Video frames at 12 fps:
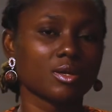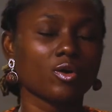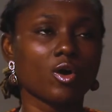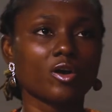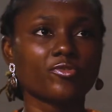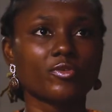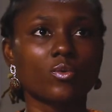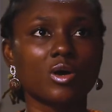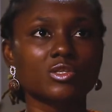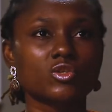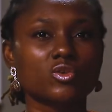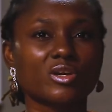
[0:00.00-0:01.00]
or if you
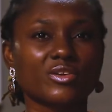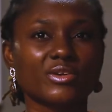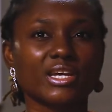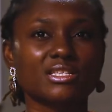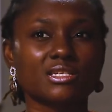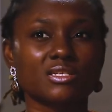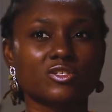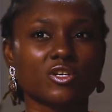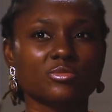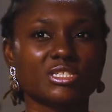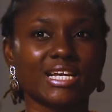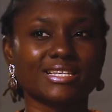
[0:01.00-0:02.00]
want to create a
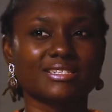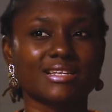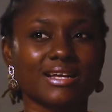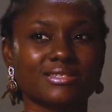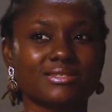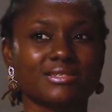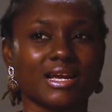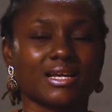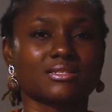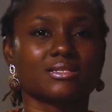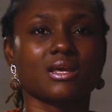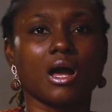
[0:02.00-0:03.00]
subject that
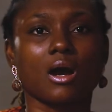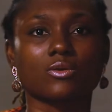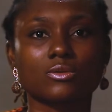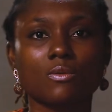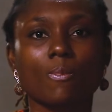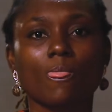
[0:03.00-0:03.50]
stands out,